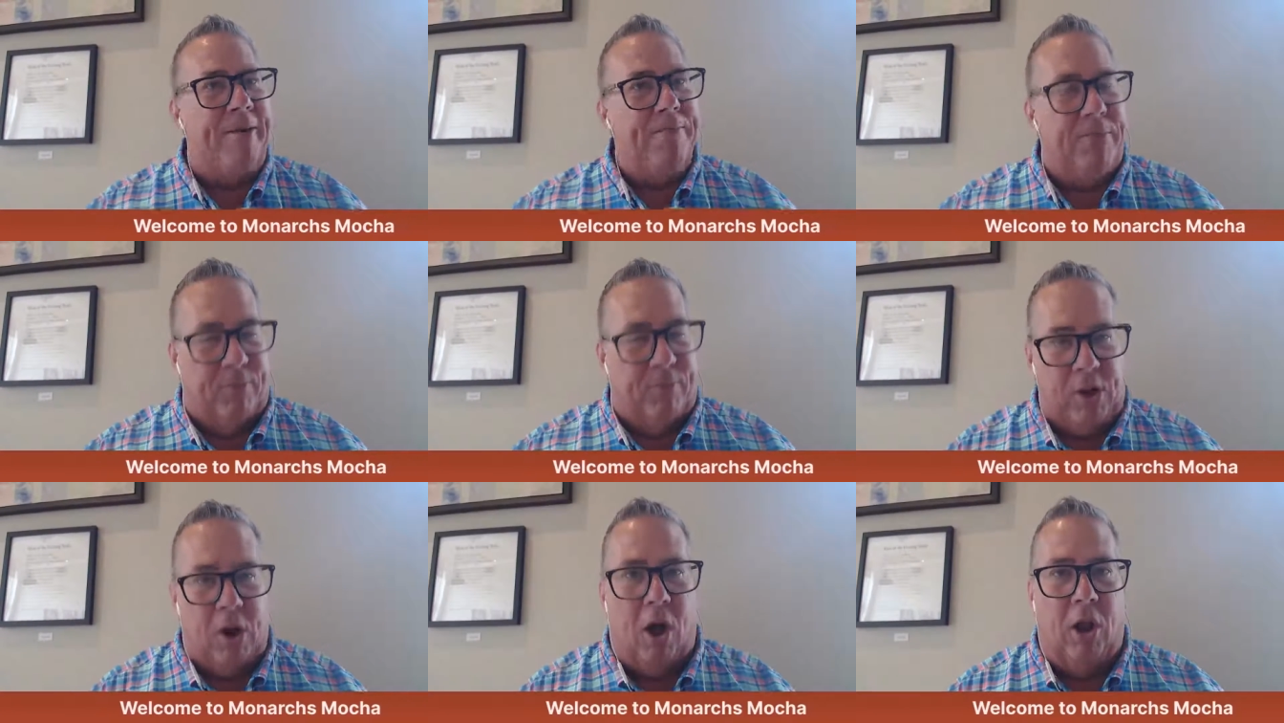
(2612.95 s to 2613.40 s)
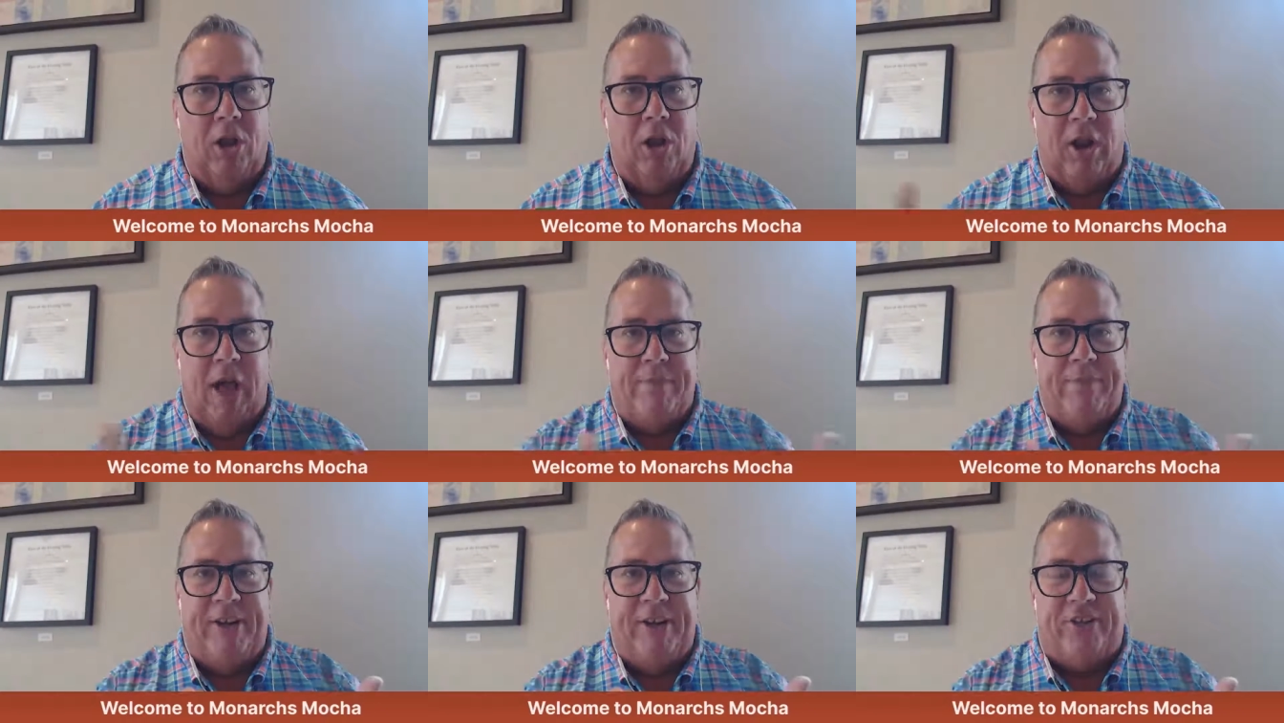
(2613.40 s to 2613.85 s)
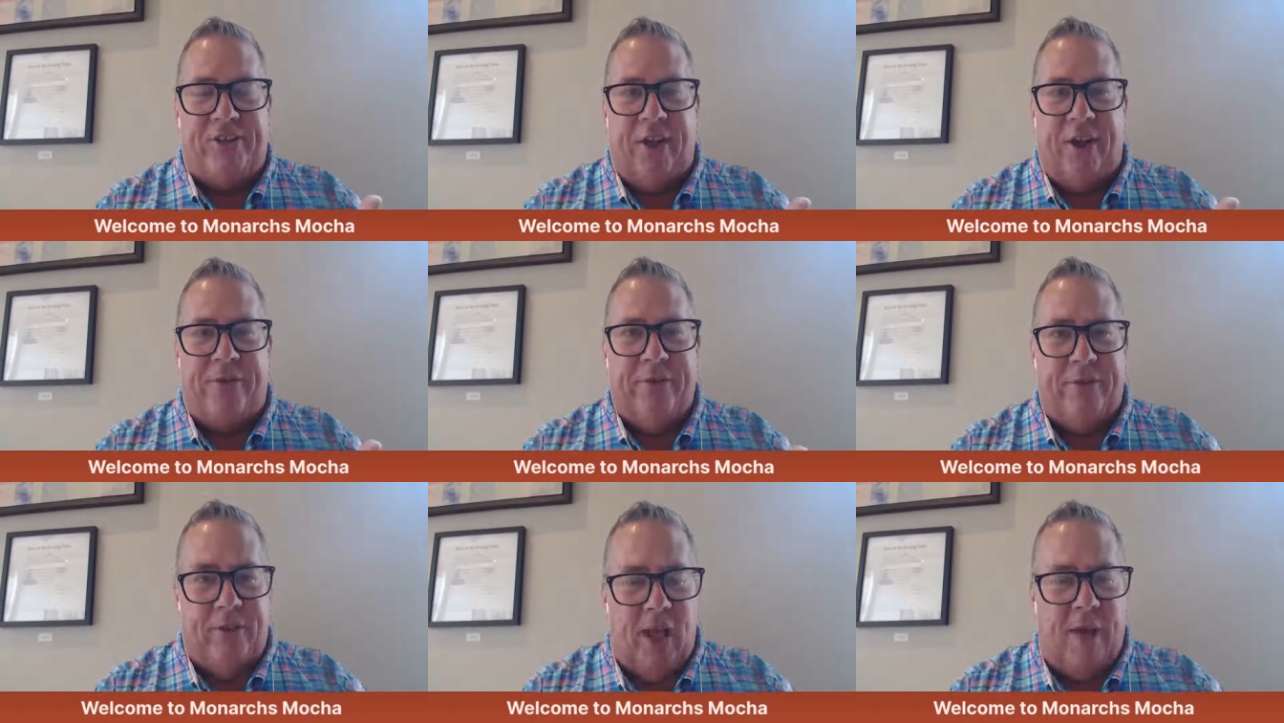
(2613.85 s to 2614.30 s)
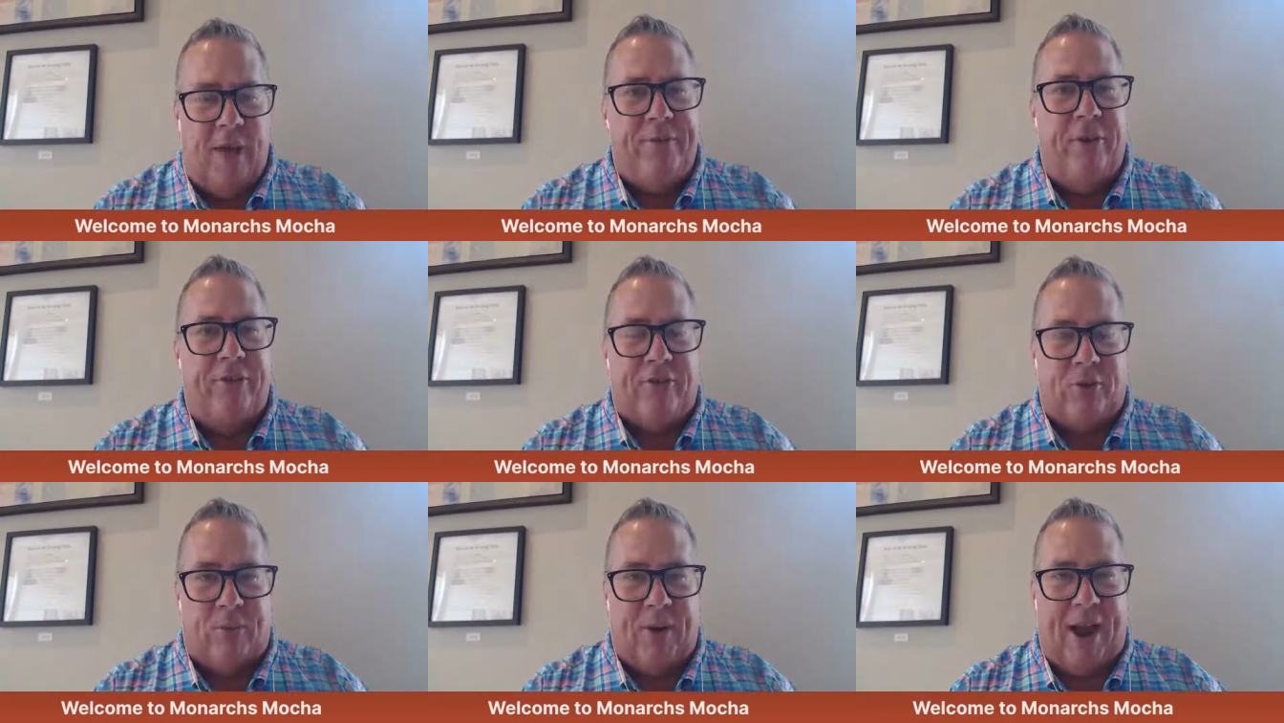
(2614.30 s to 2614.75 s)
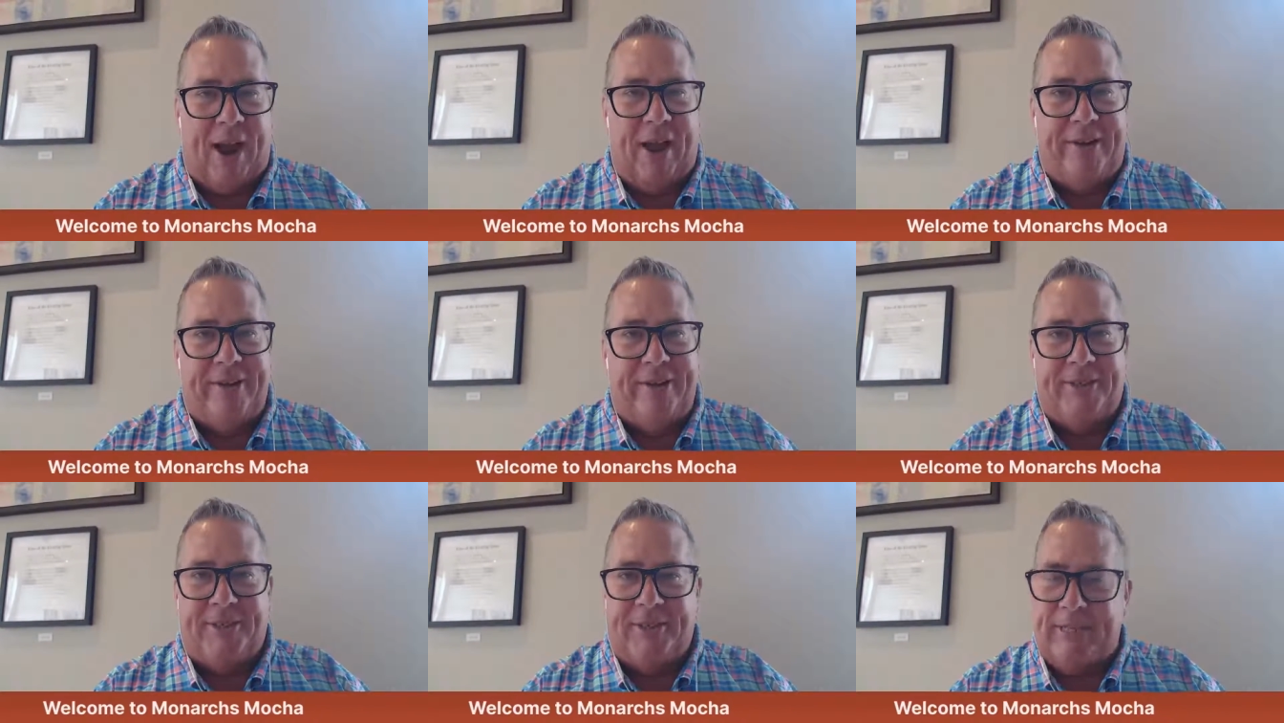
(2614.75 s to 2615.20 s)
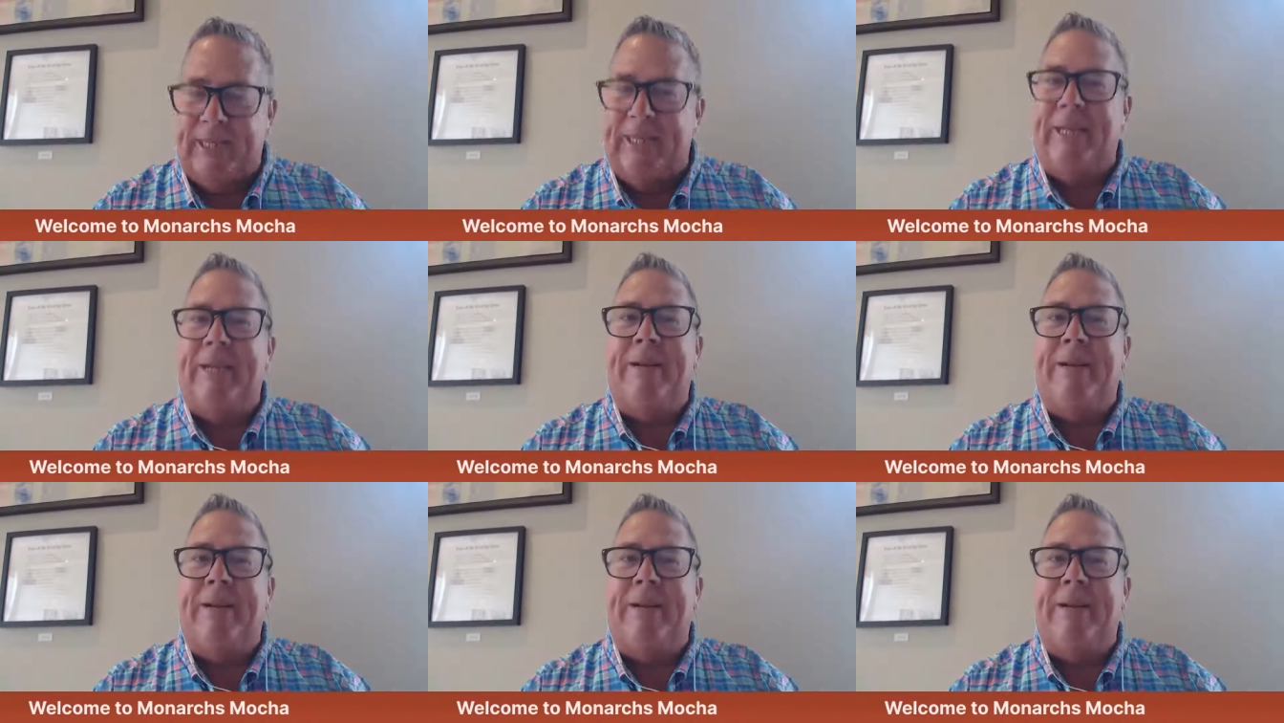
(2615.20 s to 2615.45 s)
If we all love each other and love those around us,